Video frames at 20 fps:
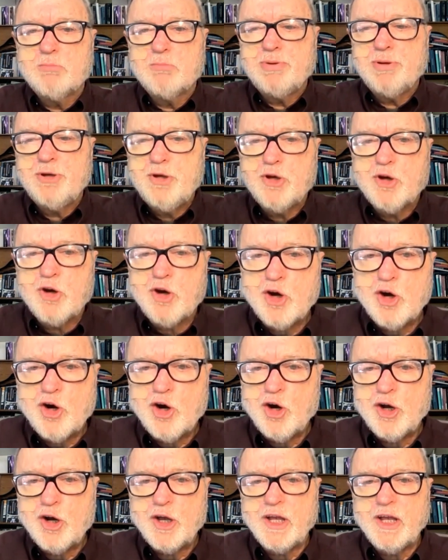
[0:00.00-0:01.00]

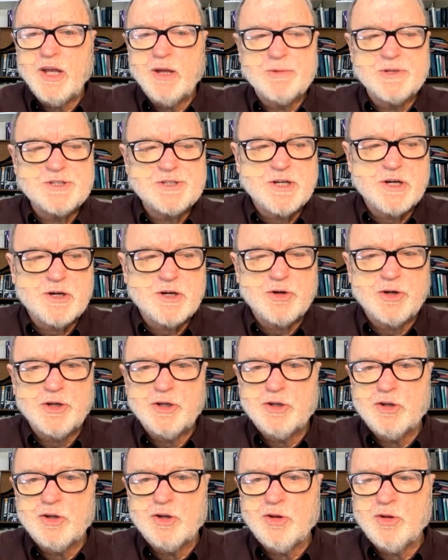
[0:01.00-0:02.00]
pure
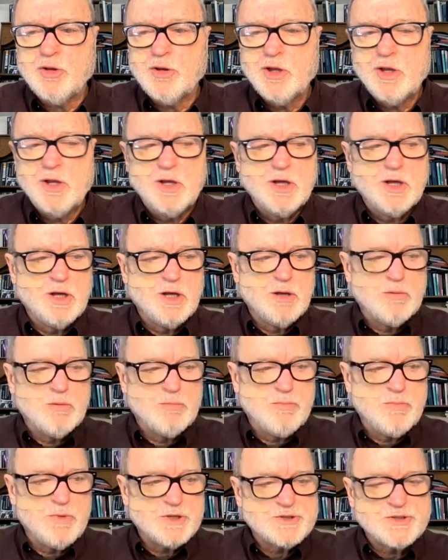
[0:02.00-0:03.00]
immaterial
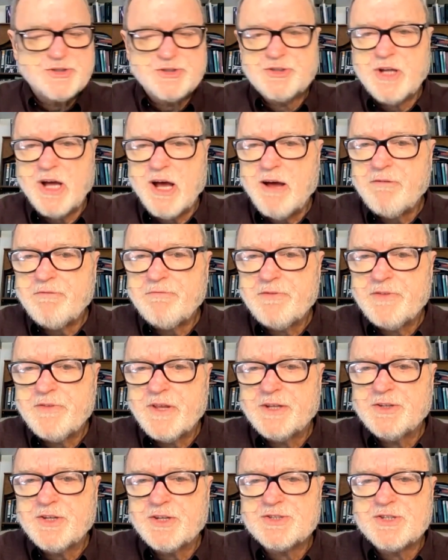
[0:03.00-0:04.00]
stuff
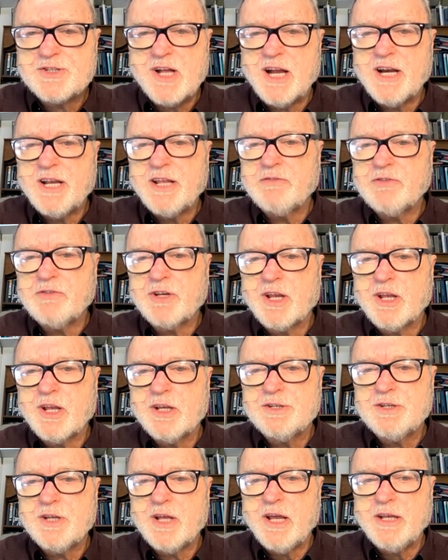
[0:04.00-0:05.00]
that does not even
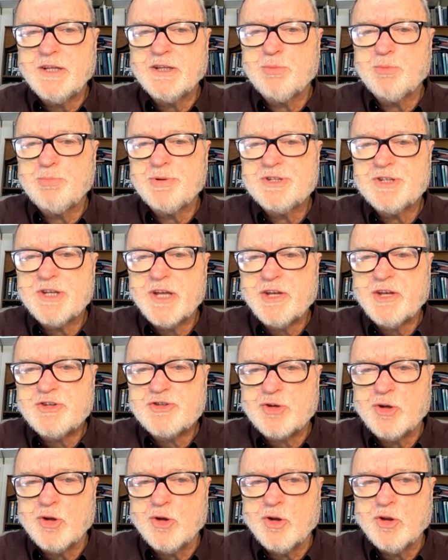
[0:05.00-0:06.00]
contain the
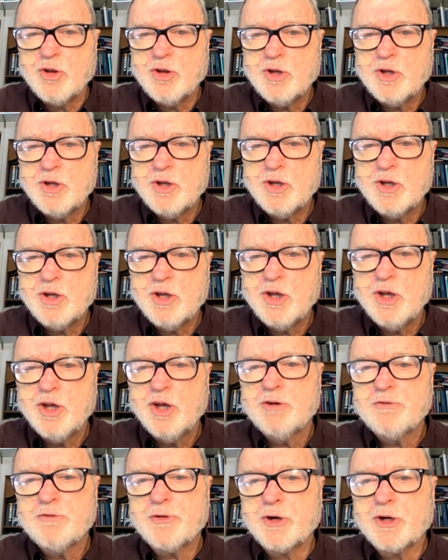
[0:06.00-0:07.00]
potential
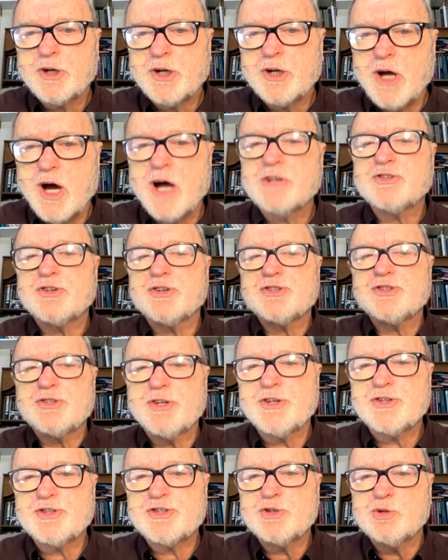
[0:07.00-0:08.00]
for
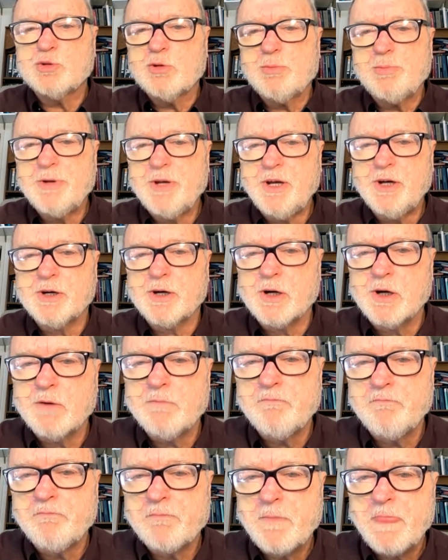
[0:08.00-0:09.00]
consciousness to appear.
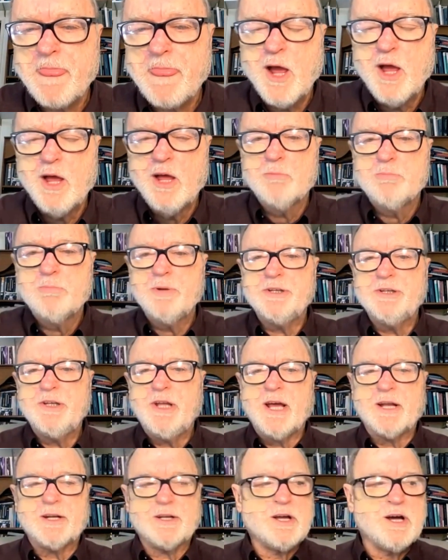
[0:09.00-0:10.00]
But
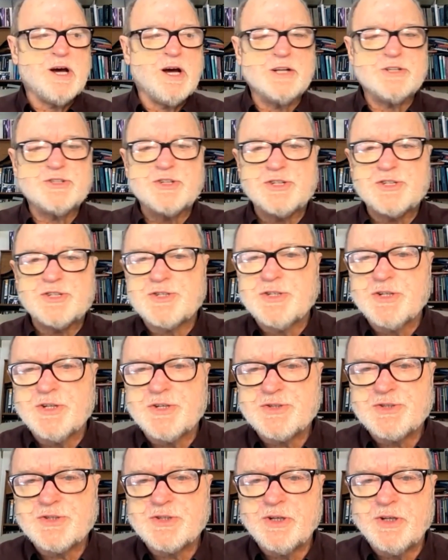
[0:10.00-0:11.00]
yet
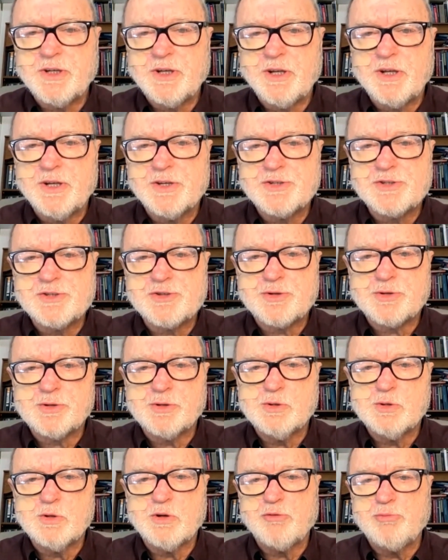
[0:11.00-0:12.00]
consciousness is
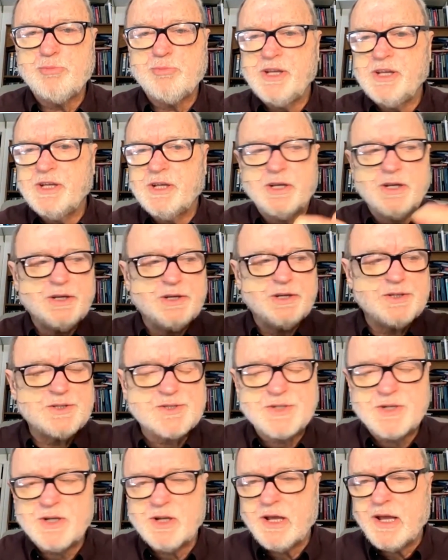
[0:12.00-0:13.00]
true of
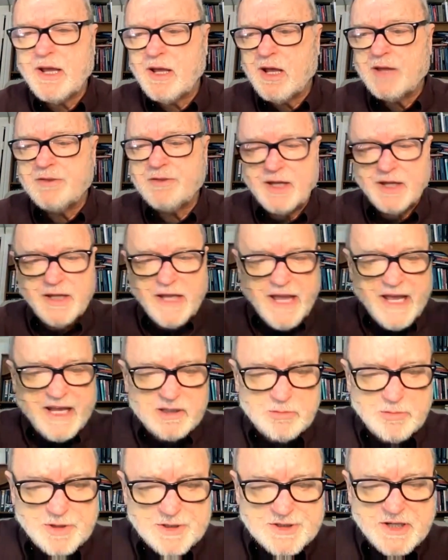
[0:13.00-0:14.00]
beings. I think
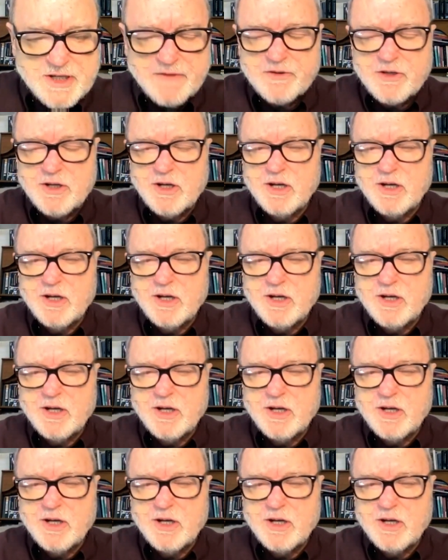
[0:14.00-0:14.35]
animals have